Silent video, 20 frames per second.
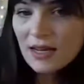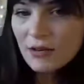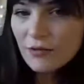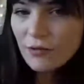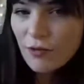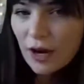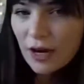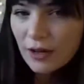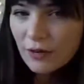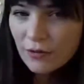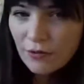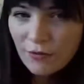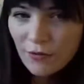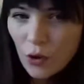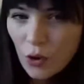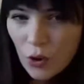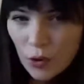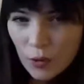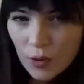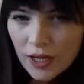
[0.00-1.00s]
of running
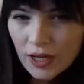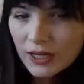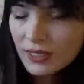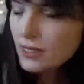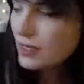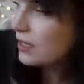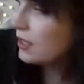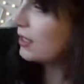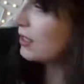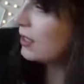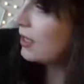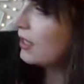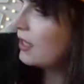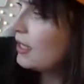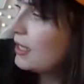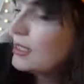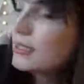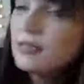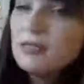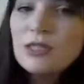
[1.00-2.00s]
forward,
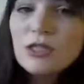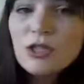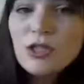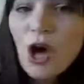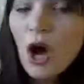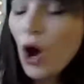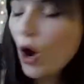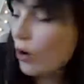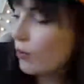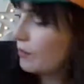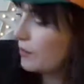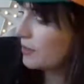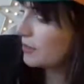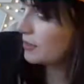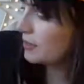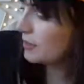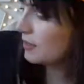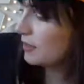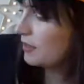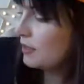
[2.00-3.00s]
he
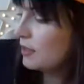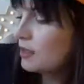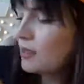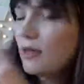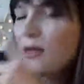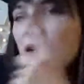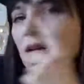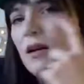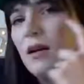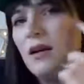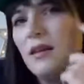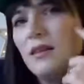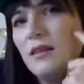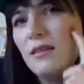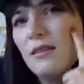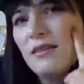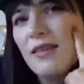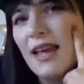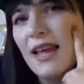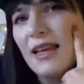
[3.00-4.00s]
stops and
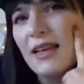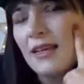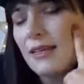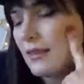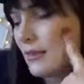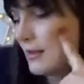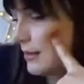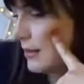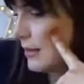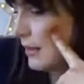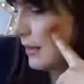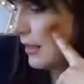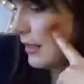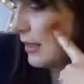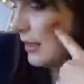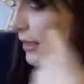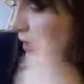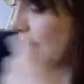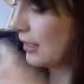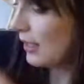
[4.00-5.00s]
thinks
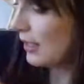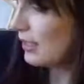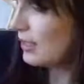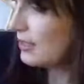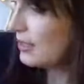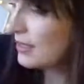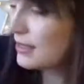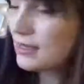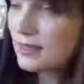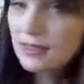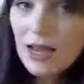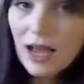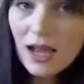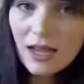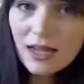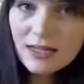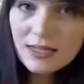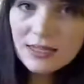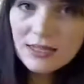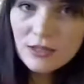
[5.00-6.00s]
and
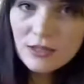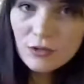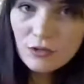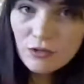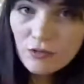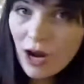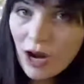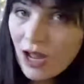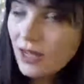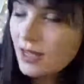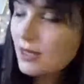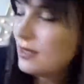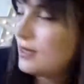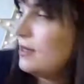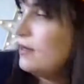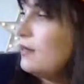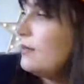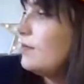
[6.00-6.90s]
decides to run